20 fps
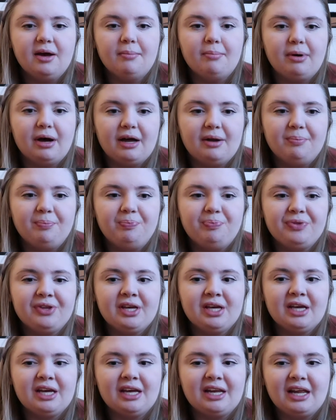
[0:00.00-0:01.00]
but
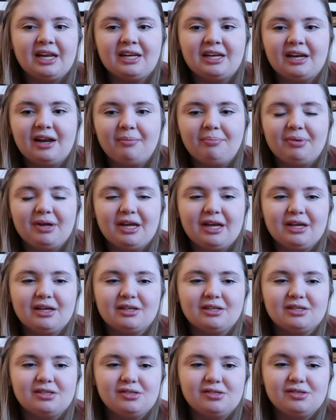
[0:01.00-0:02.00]
it ended up
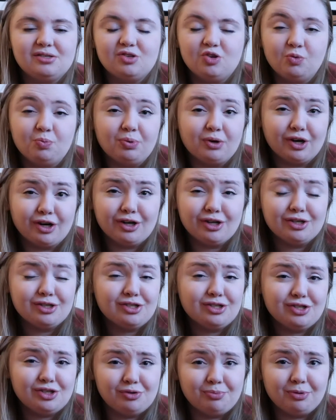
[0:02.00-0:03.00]
being super,
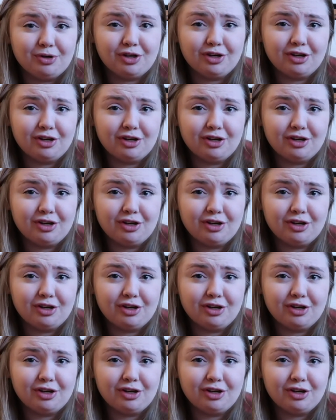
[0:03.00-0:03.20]
super